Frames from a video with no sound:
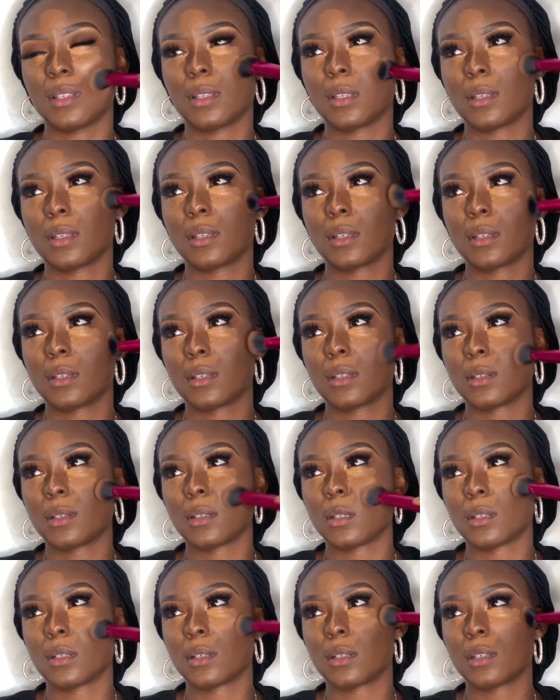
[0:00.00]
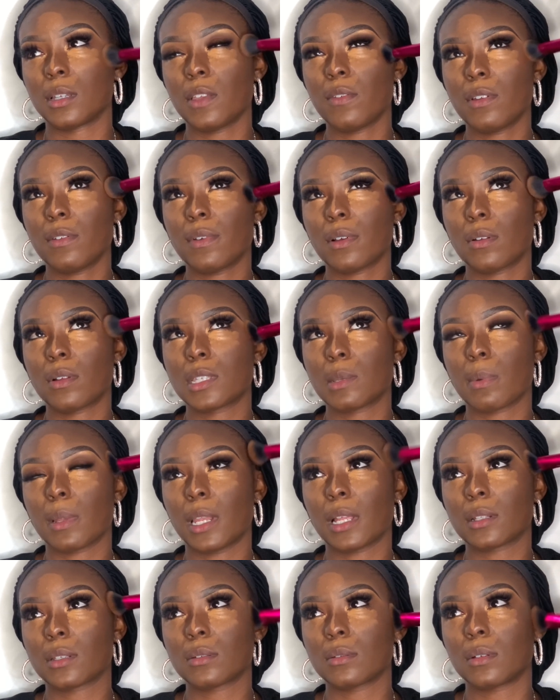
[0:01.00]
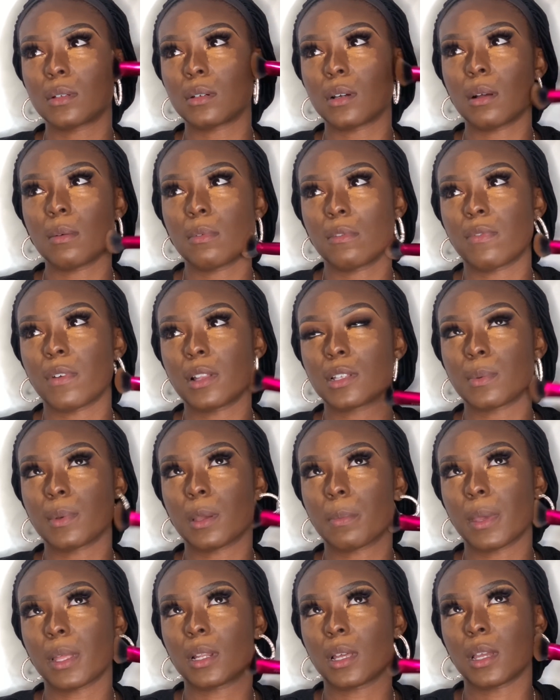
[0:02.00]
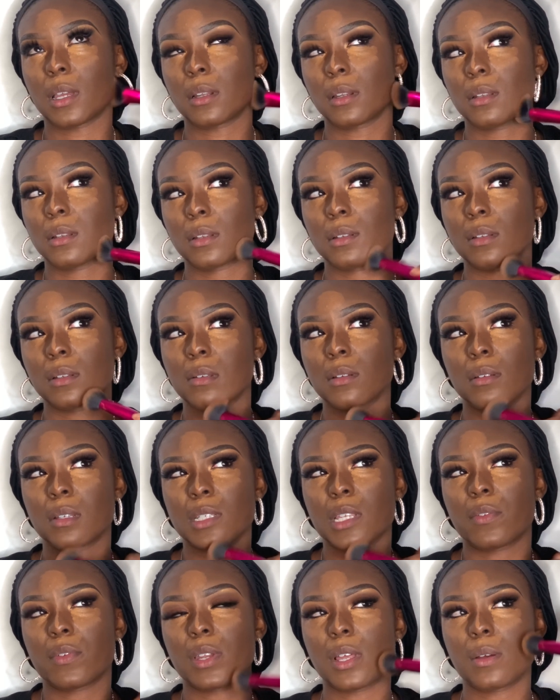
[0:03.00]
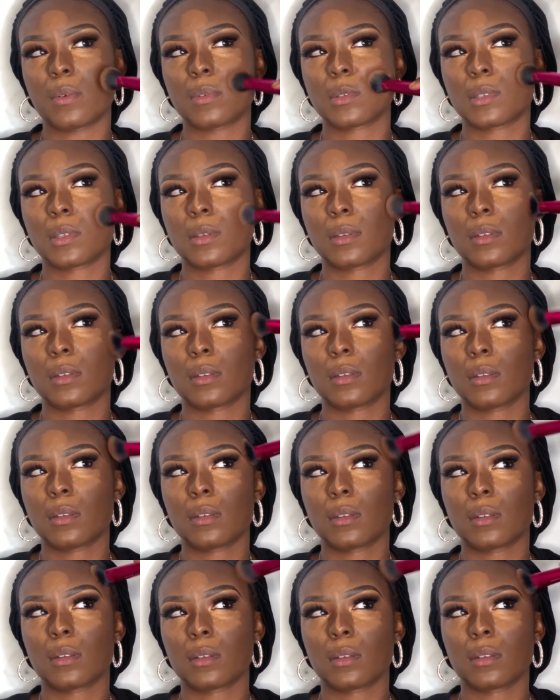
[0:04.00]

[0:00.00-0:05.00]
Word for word: Also, to blend out her contour, I'm using the same brush that I used to apply the